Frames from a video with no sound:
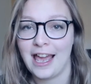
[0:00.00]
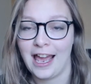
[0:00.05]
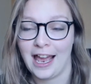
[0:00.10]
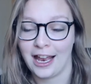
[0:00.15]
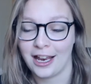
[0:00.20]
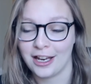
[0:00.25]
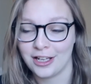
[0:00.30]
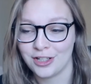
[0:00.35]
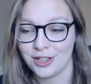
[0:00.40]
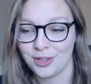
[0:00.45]

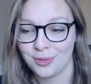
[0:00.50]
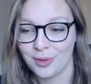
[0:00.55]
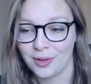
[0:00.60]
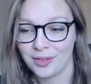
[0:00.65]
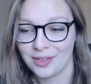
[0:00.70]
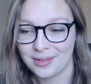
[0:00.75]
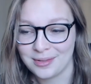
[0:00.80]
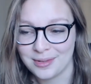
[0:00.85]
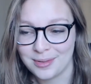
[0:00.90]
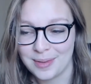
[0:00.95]
And you
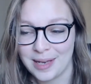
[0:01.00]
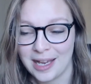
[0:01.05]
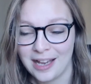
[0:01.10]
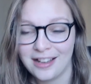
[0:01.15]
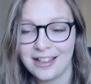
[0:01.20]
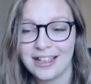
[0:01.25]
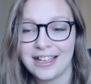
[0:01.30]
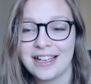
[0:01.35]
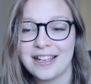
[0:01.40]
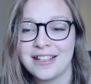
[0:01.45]
want them to be
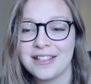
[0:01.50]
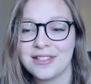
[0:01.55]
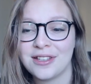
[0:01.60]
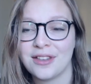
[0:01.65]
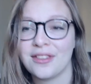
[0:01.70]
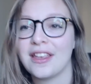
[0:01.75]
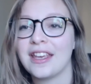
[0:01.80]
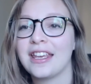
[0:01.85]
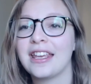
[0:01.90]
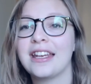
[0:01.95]
high so
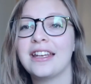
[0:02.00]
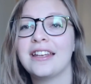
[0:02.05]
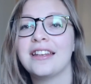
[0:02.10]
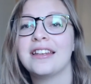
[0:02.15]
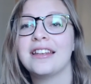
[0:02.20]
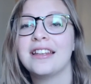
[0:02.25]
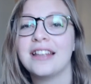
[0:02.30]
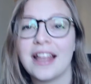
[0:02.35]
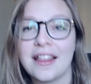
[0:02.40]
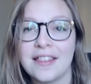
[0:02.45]
they can
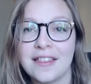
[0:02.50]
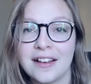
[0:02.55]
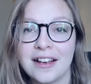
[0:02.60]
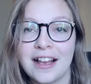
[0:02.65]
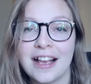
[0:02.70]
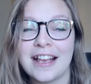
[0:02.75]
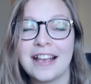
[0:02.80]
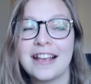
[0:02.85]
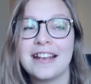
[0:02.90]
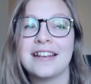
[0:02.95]
let the
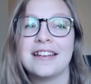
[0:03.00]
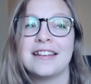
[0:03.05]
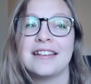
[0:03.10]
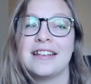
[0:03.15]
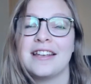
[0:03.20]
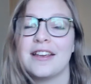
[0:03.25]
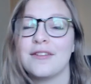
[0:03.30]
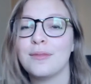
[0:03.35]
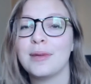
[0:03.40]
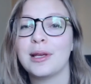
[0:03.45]
light in
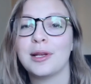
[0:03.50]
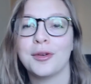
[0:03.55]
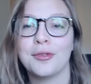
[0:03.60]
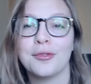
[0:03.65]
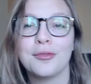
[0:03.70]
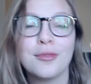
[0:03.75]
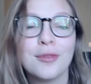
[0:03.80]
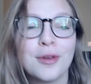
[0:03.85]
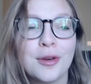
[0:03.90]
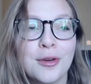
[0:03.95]
and give me a lot
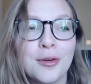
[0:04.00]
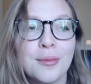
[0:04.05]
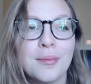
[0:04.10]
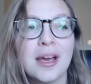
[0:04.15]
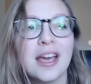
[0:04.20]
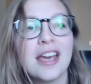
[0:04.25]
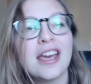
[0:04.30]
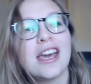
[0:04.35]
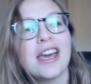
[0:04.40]
of room,